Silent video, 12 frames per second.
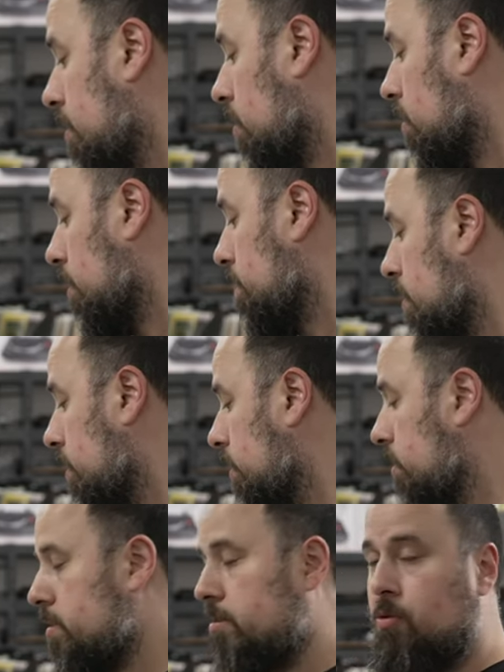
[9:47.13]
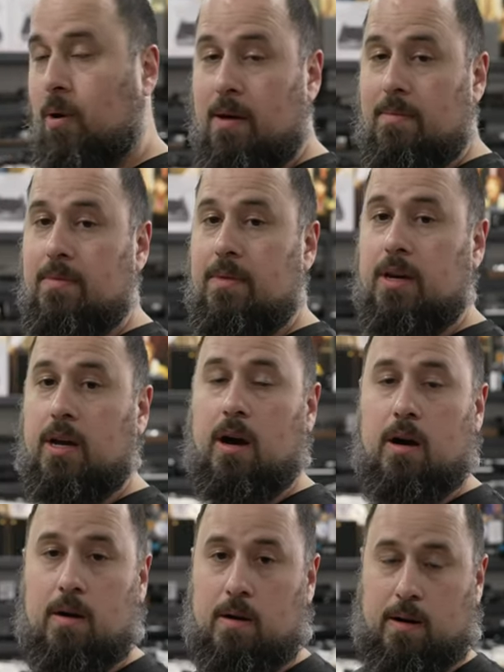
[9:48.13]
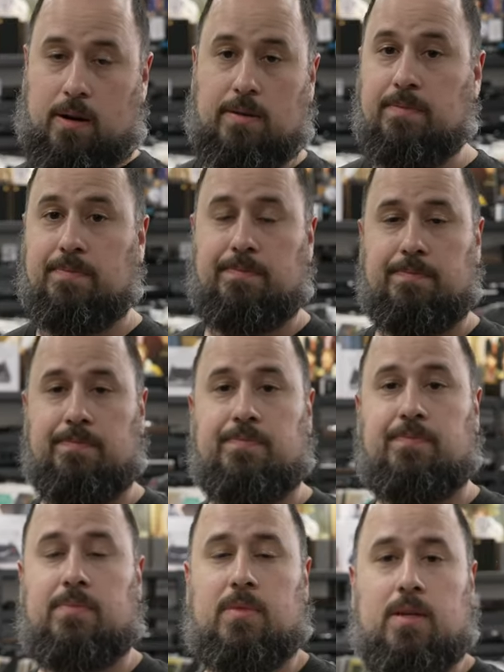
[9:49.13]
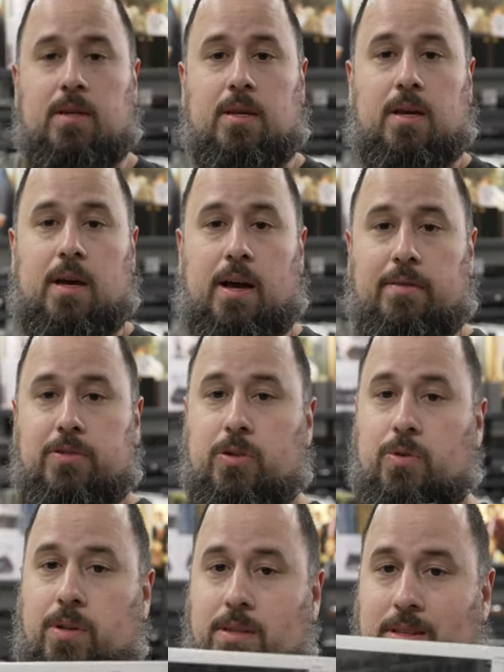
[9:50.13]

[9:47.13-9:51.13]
the Arctic Monkeys' new album, The Car. I've sold a